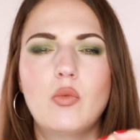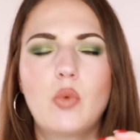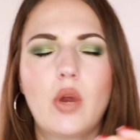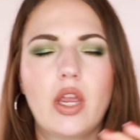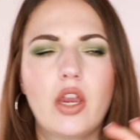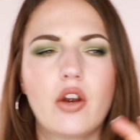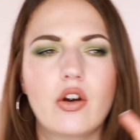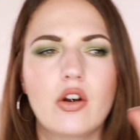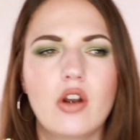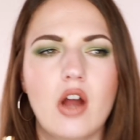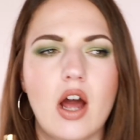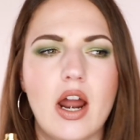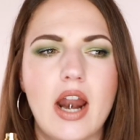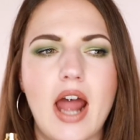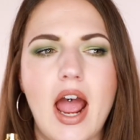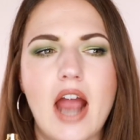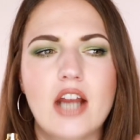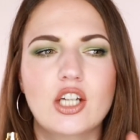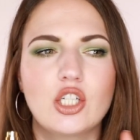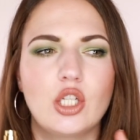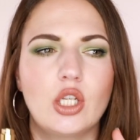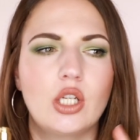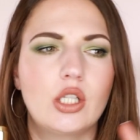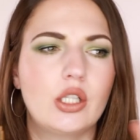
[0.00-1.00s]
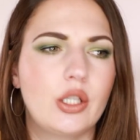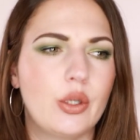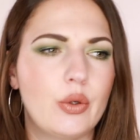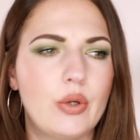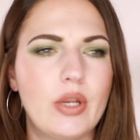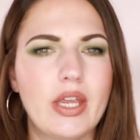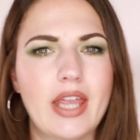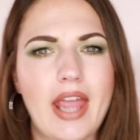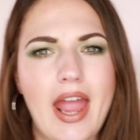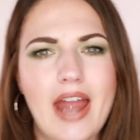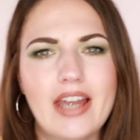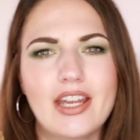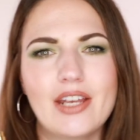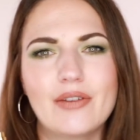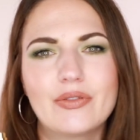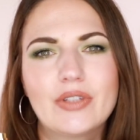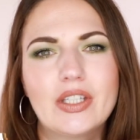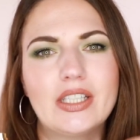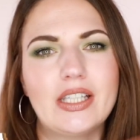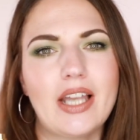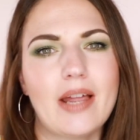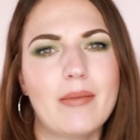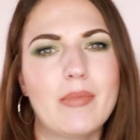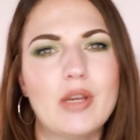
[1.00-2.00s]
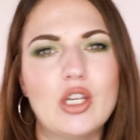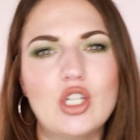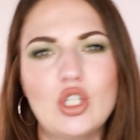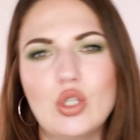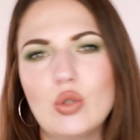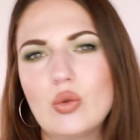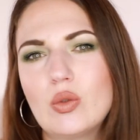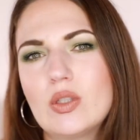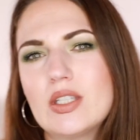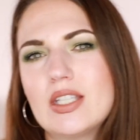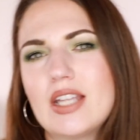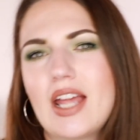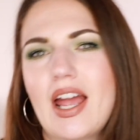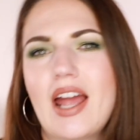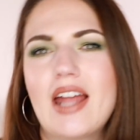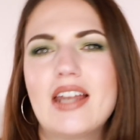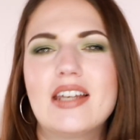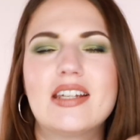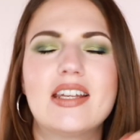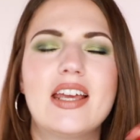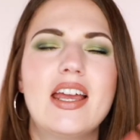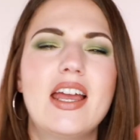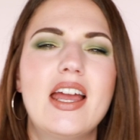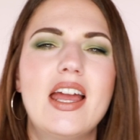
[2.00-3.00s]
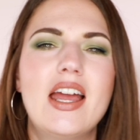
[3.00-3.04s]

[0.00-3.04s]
where you're not actually including any of the lemon juice and